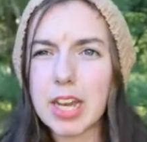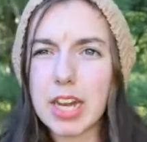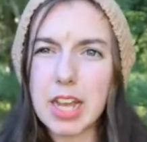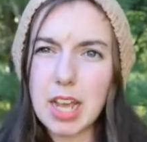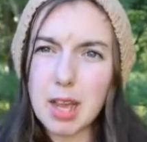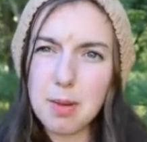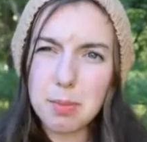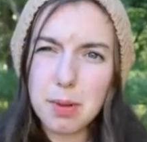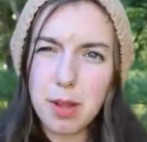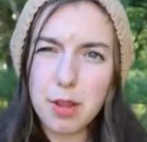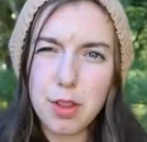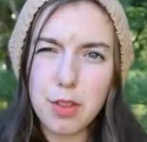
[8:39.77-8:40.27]
A
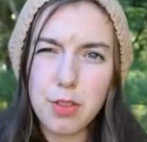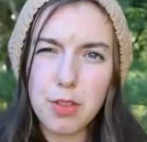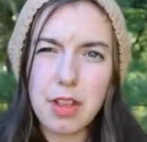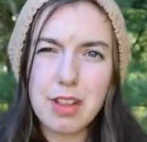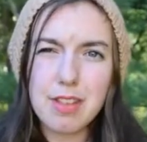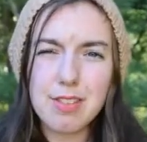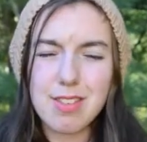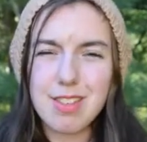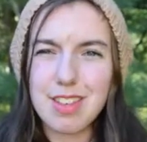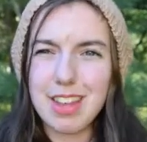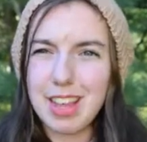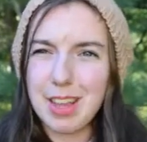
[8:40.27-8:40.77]
couple other
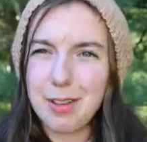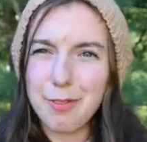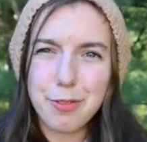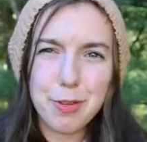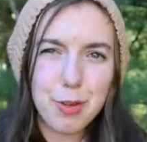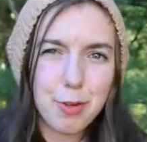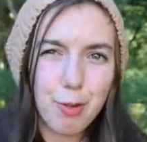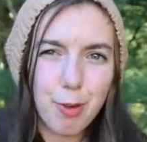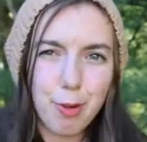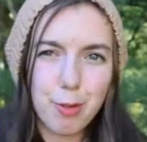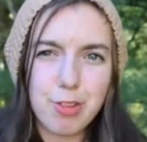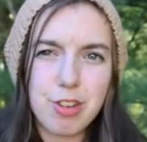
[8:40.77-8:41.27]
things, like a
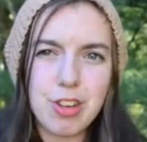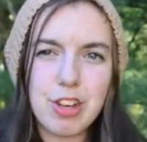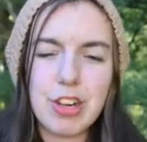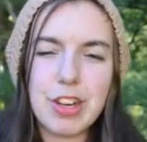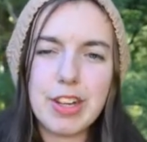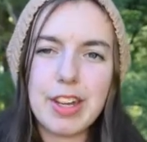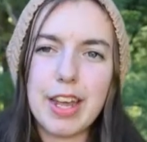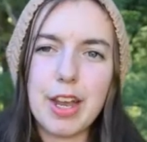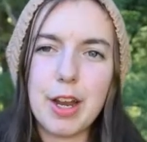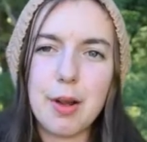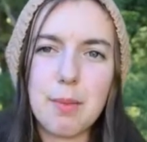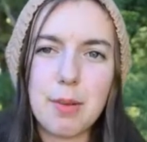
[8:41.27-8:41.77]
few rows here
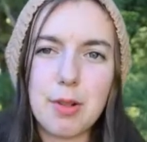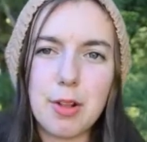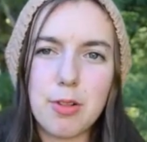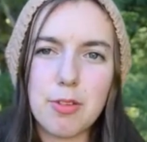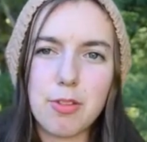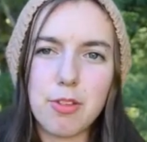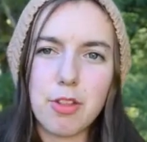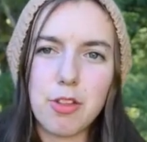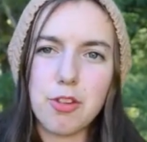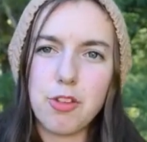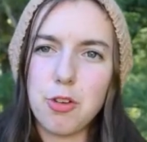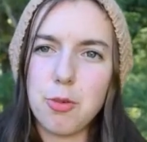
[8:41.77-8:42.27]
and there, but
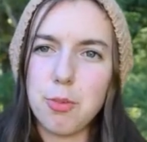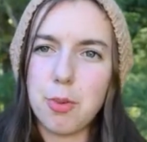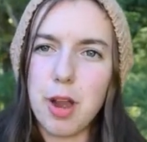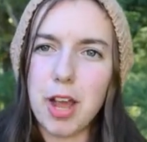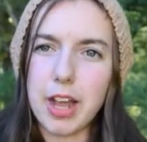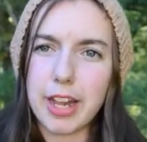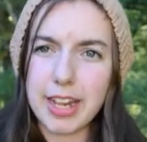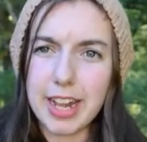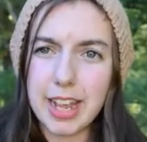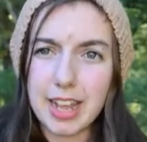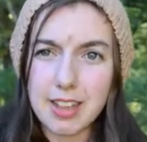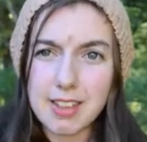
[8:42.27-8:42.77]
those are the two
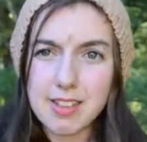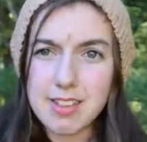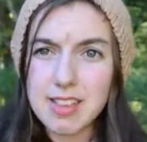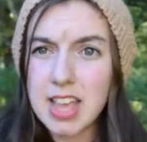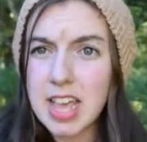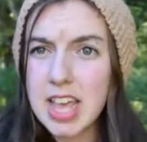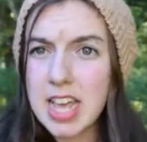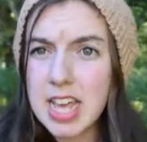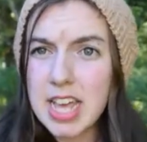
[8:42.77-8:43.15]
projects